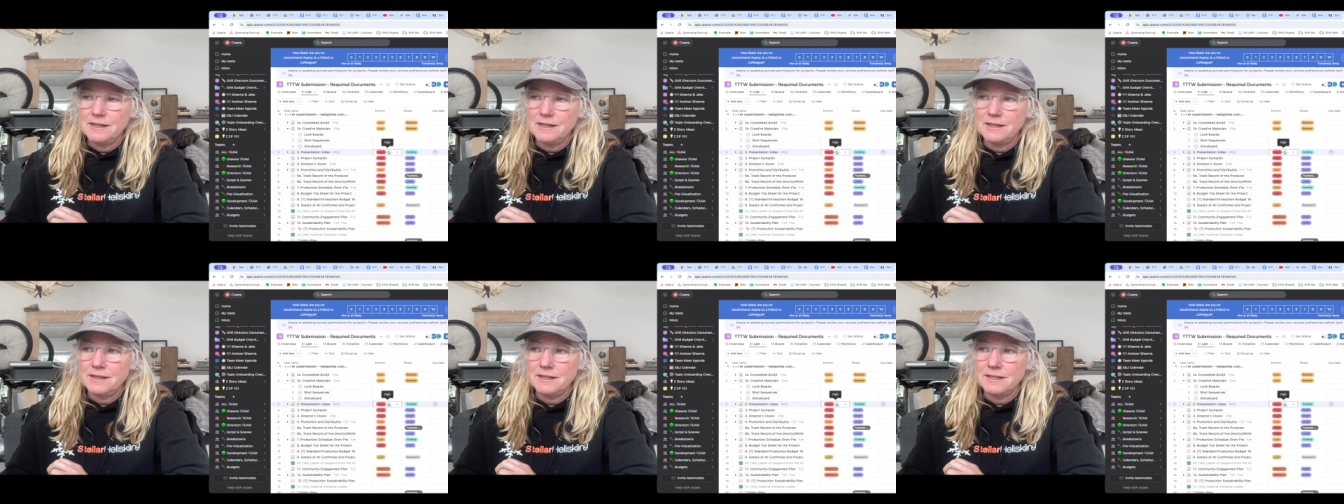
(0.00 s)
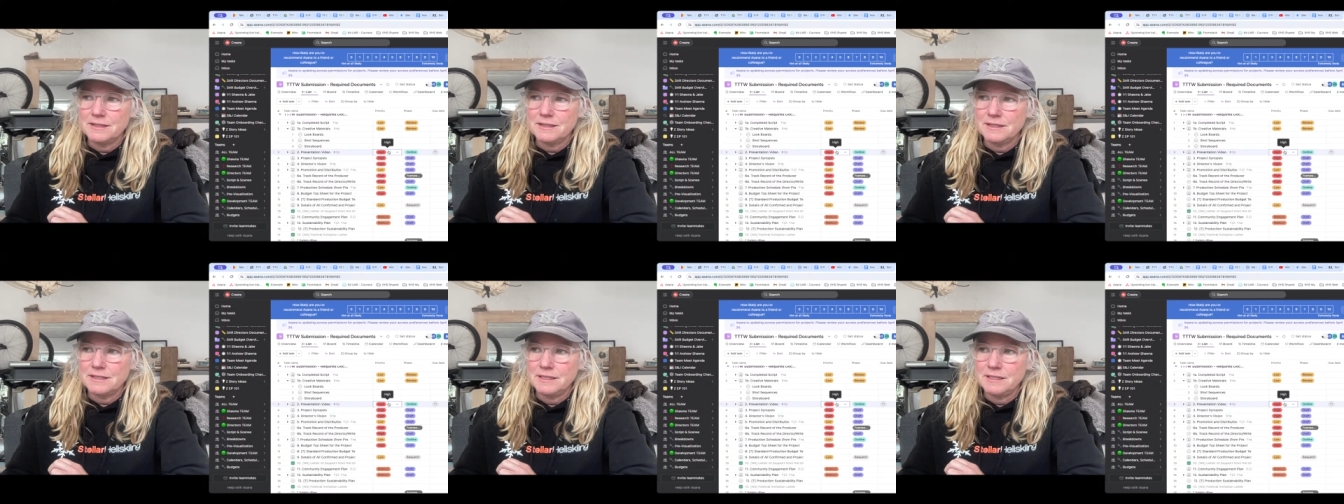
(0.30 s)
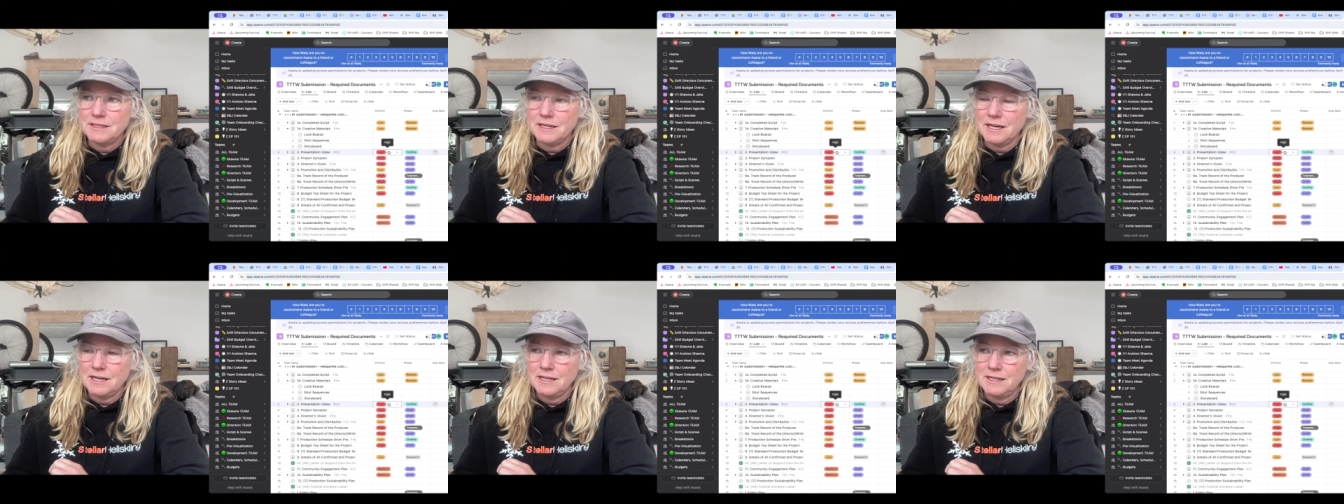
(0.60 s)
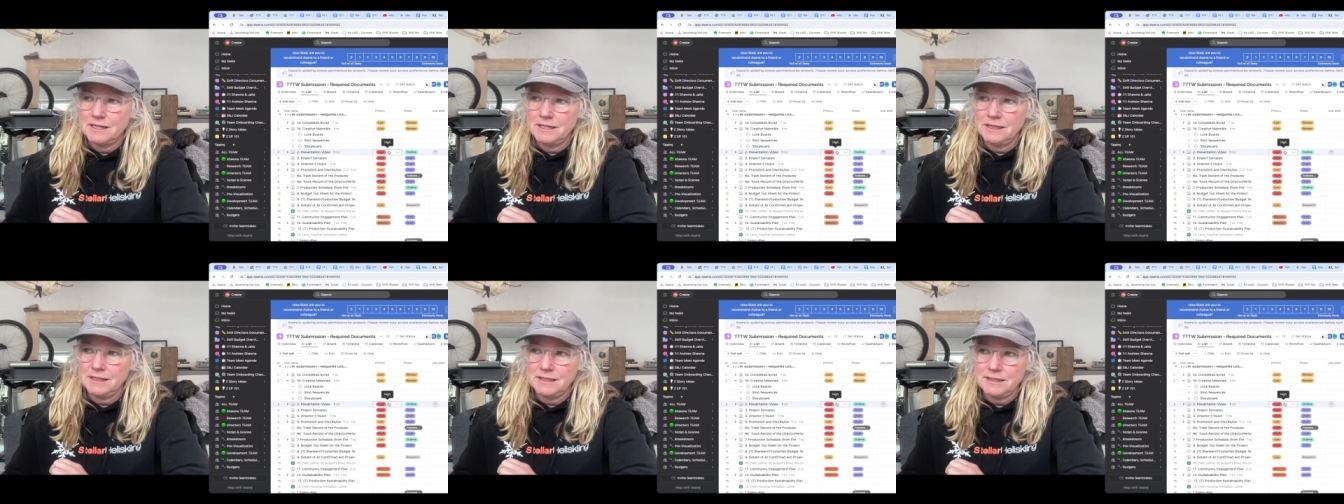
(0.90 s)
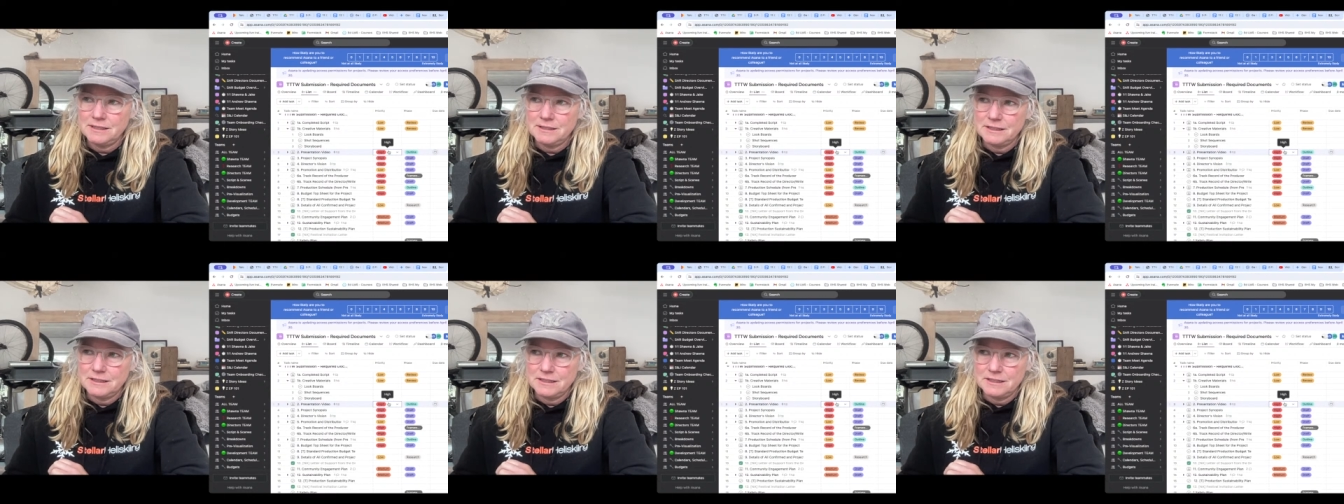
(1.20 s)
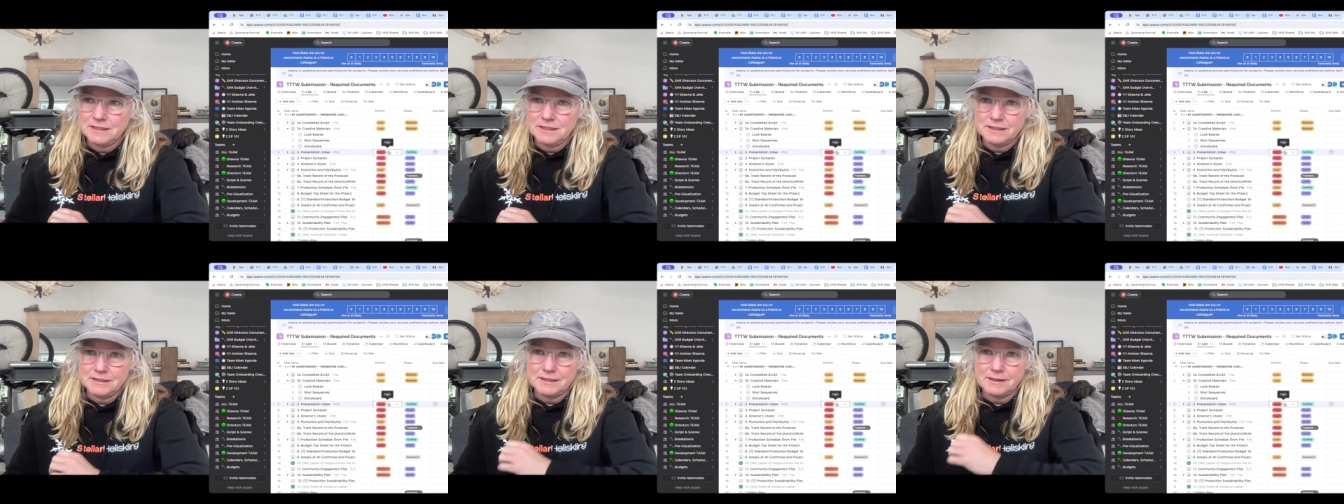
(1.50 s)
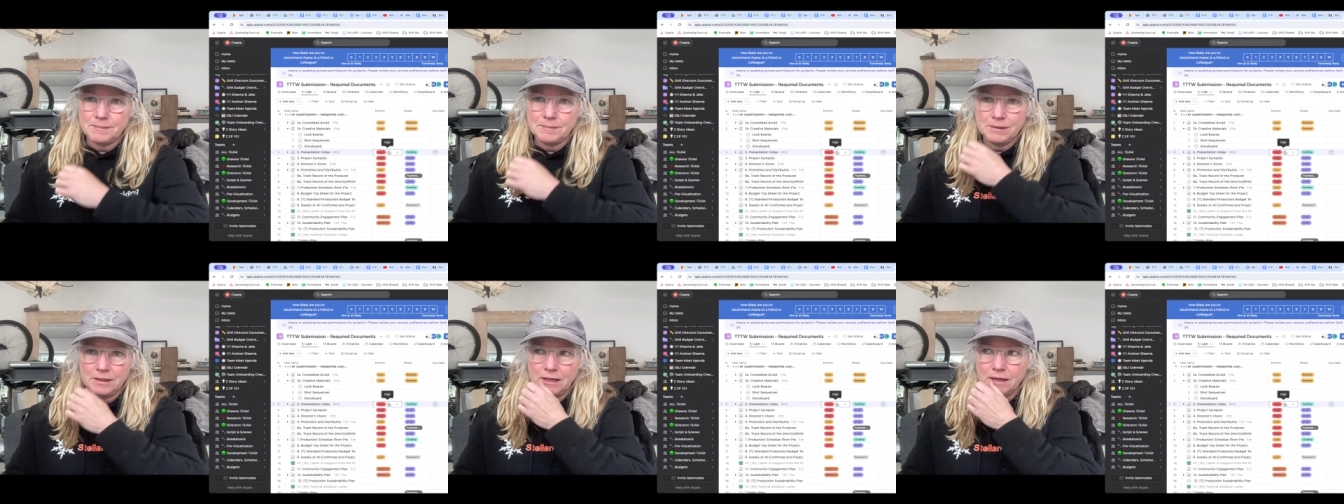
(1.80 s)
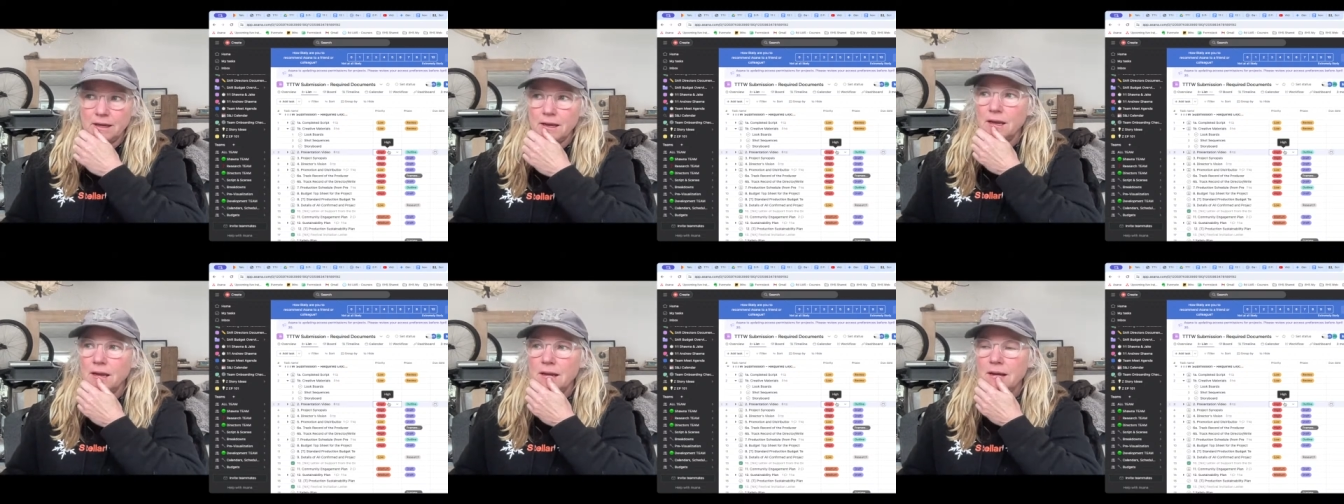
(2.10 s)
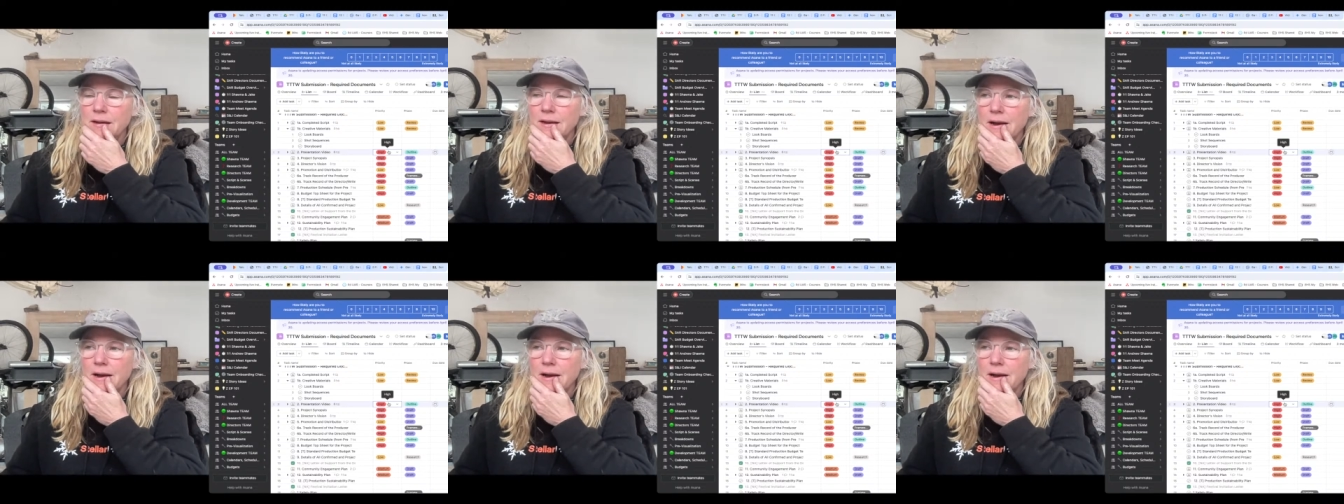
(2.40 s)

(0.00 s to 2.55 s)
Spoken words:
this done, at least in an assembly,